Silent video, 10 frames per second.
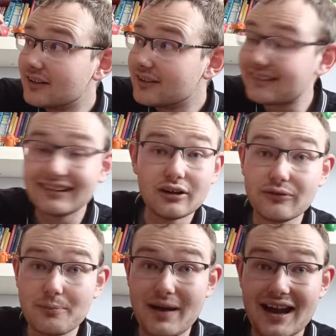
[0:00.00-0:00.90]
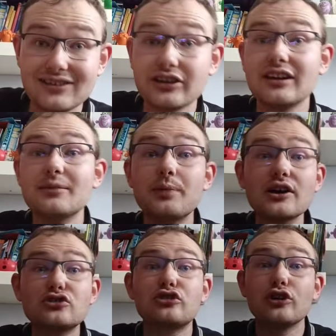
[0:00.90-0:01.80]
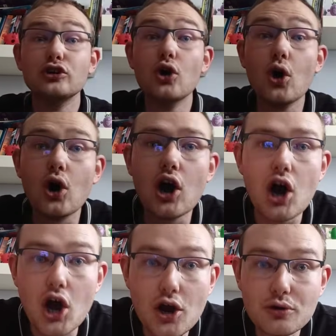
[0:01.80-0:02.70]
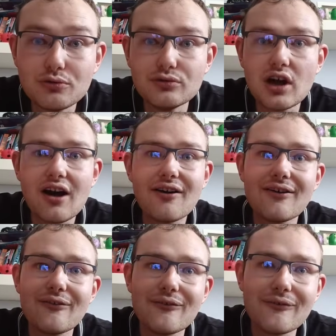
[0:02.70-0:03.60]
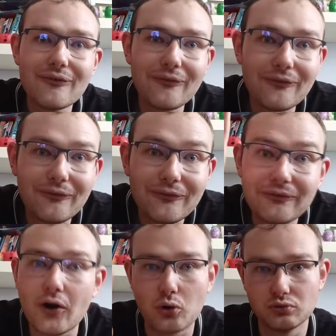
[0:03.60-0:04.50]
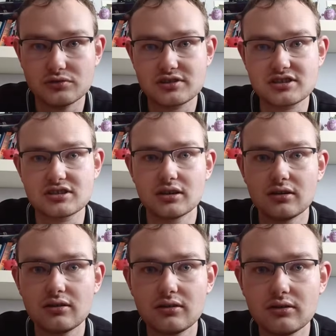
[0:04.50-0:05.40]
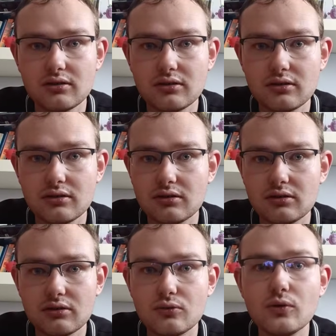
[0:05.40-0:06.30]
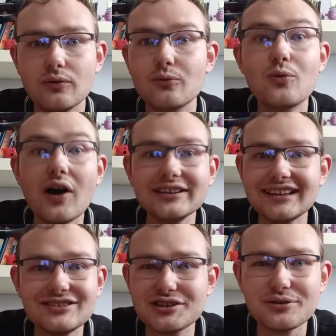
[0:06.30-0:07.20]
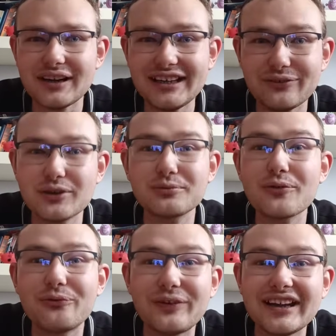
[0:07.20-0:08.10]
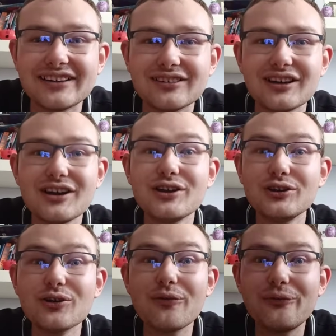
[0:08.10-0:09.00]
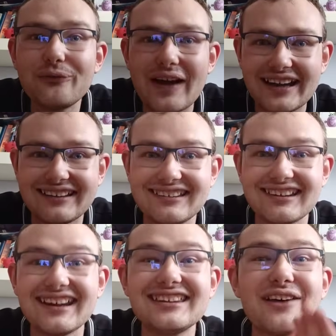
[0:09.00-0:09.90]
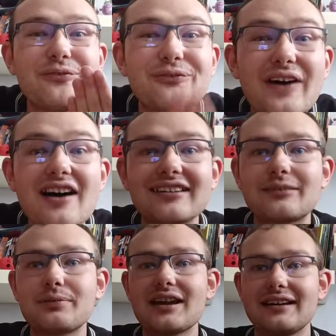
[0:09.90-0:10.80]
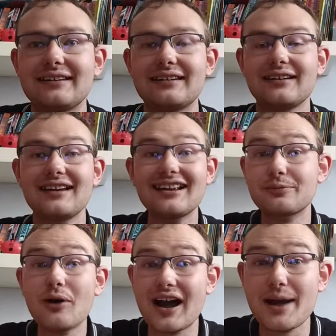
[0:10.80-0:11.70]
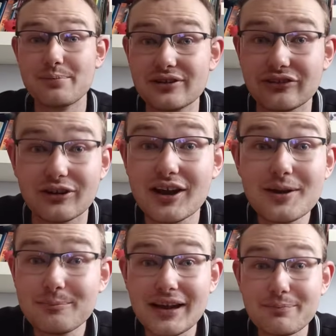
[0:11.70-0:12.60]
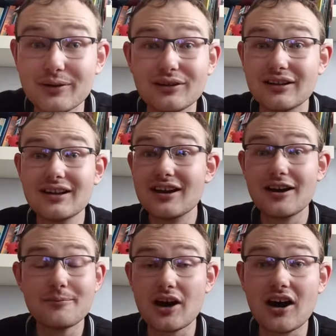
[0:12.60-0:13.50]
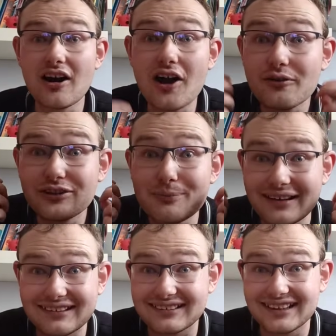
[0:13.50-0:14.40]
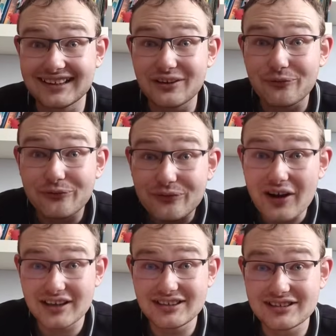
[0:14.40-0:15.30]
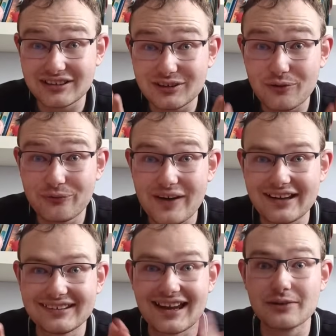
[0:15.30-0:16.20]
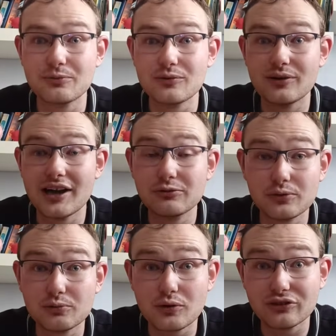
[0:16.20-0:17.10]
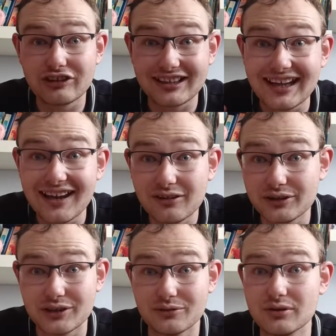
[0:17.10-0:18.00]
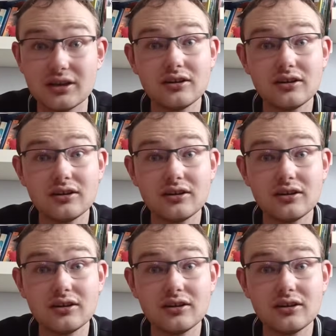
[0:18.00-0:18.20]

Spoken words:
Silver Band, but your own fault. Why did you even reveal your face in the first place? That's what happens. People are automatically going to find your face and would want to kill you.